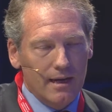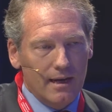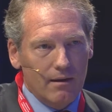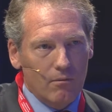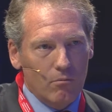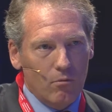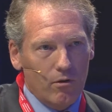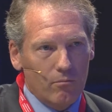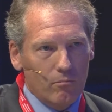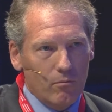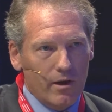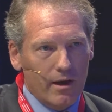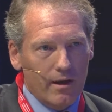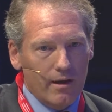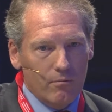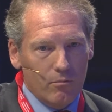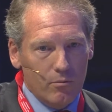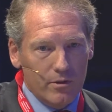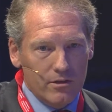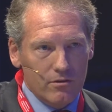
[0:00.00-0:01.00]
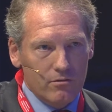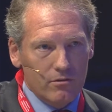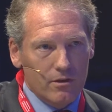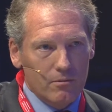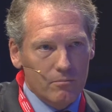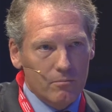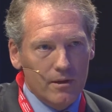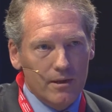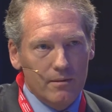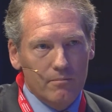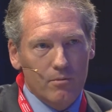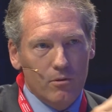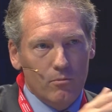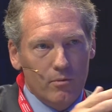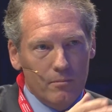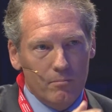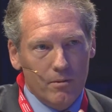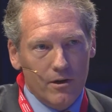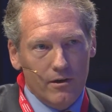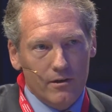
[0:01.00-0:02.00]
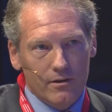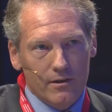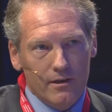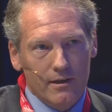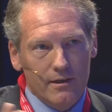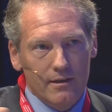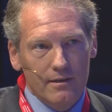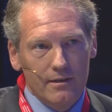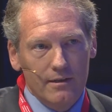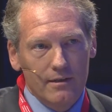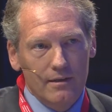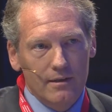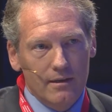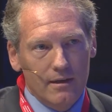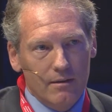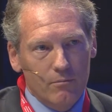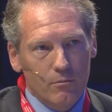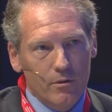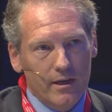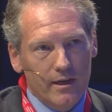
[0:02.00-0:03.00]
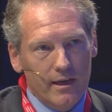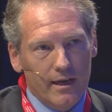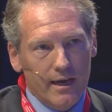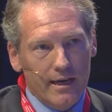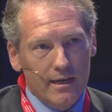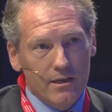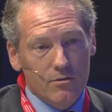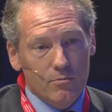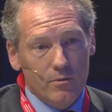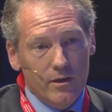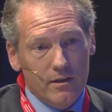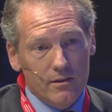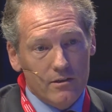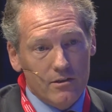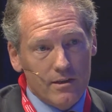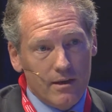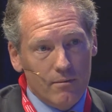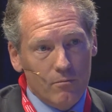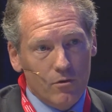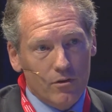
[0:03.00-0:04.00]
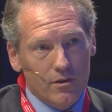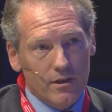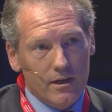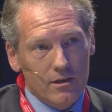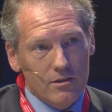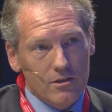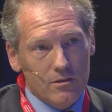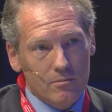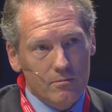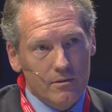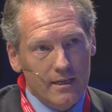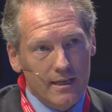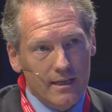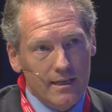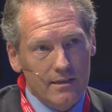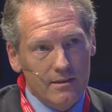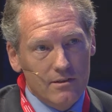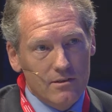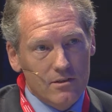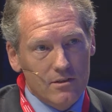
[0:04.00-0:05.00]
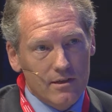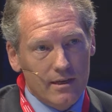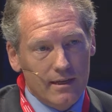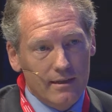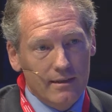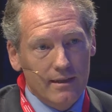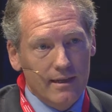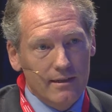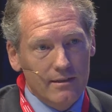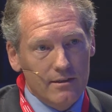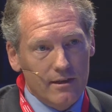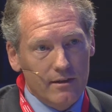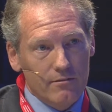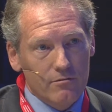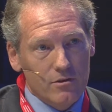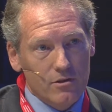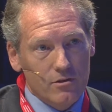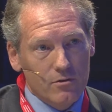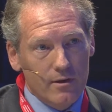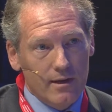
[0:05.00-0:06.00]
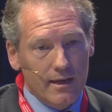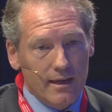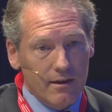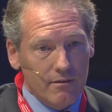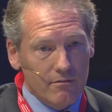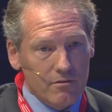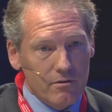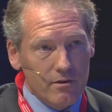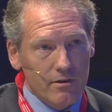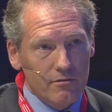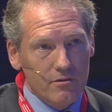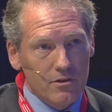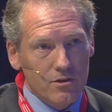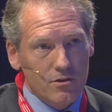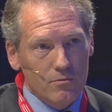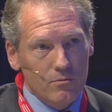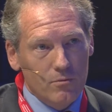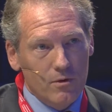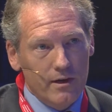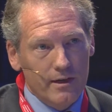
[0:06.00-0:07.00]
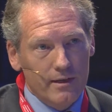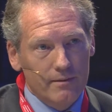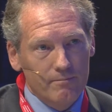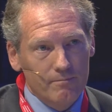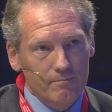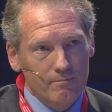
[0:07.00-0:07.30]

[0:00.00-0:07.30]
one where we do compete, but we partner and we engage and we understand what the customer needs and then deliver to it in a very efficient way.